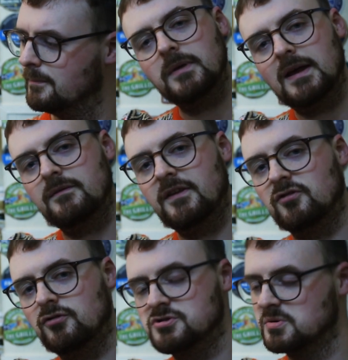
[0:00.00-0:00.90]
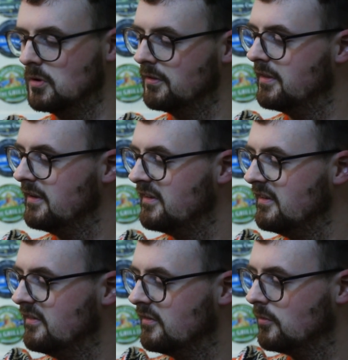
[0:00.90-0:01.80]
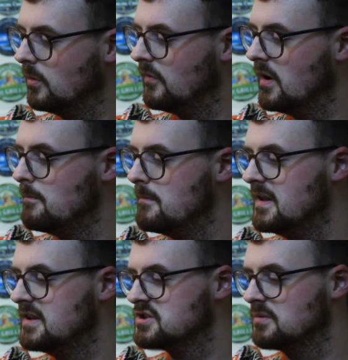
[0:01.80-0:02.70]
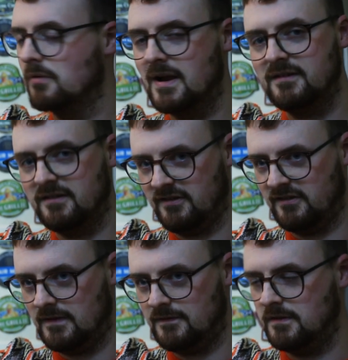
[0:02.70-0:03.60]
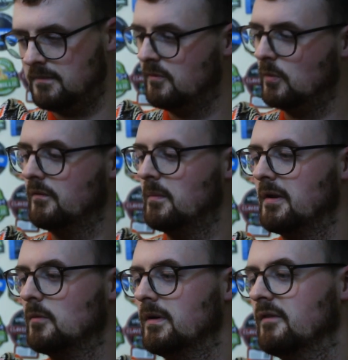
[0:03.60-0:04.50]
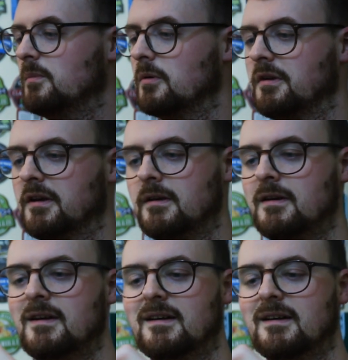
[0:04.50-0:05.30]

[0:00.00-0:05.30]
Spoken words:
So we have this unusual one. This is sort of a miniature brandy snifter, for want of a better way of putting it.